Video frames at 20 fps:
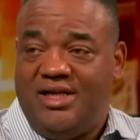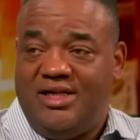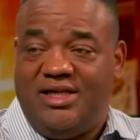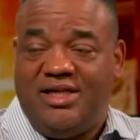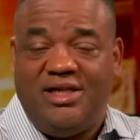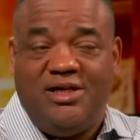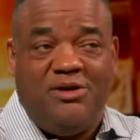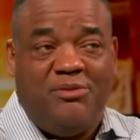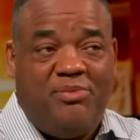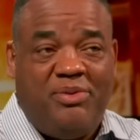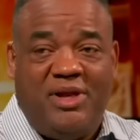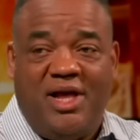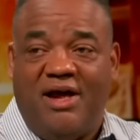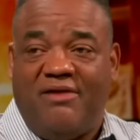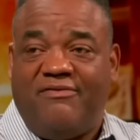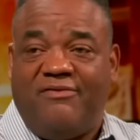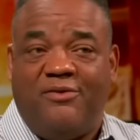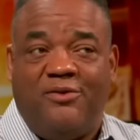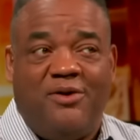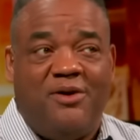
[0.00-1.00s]
deal
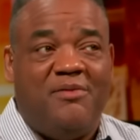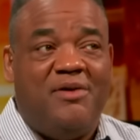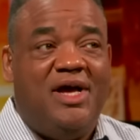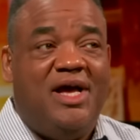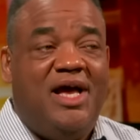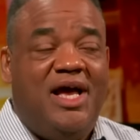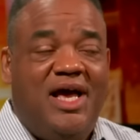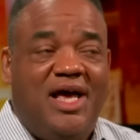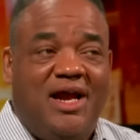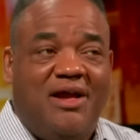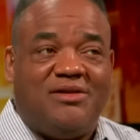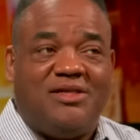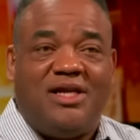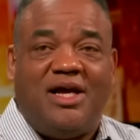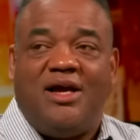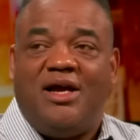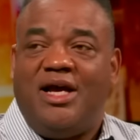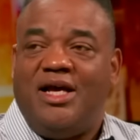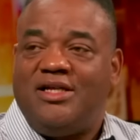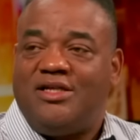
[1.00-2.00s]
platform. And I was
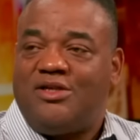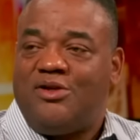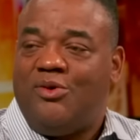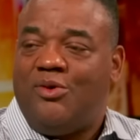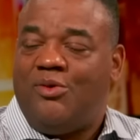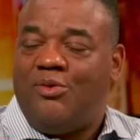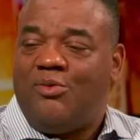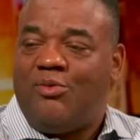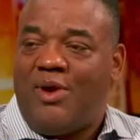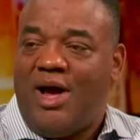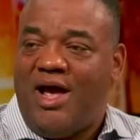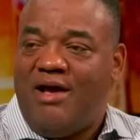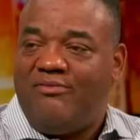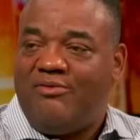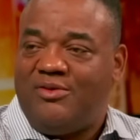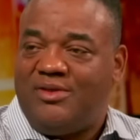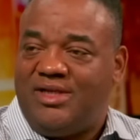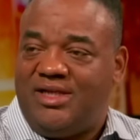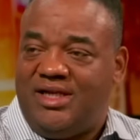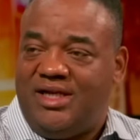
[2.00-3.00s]
like, and so
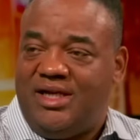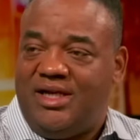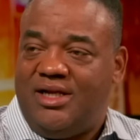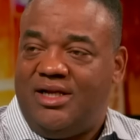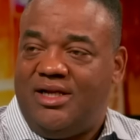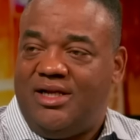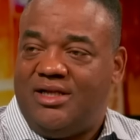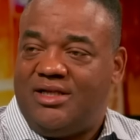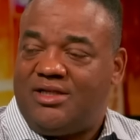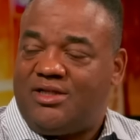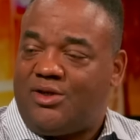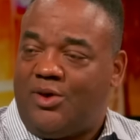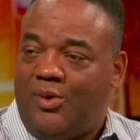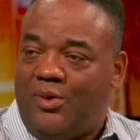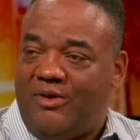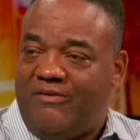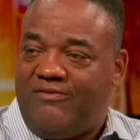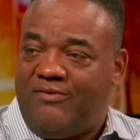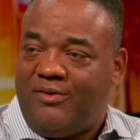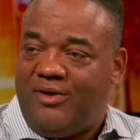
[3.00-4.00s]
Rivals did it,
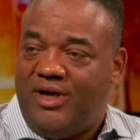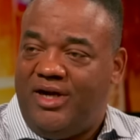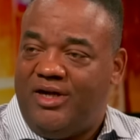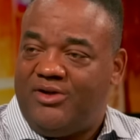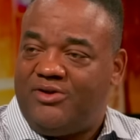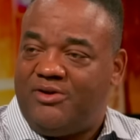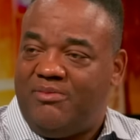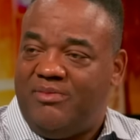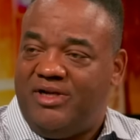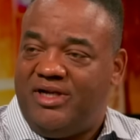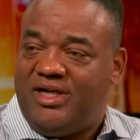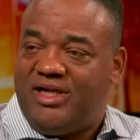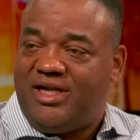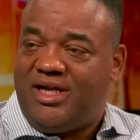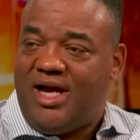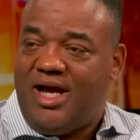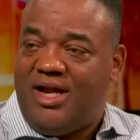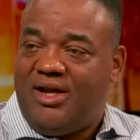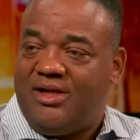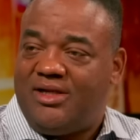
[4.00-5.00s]
sold it for $100 million.
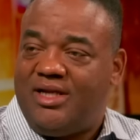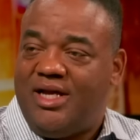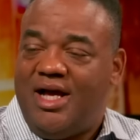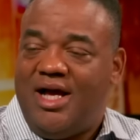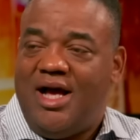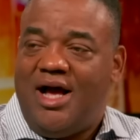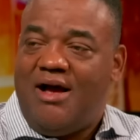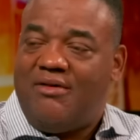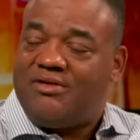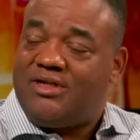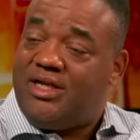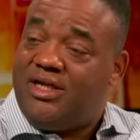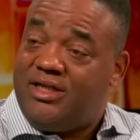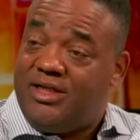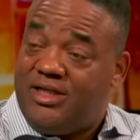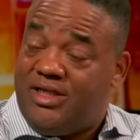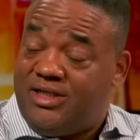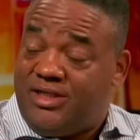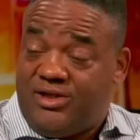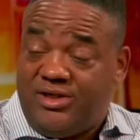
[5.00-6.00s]
I was like,
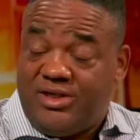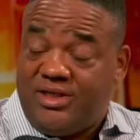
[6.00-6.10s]
is there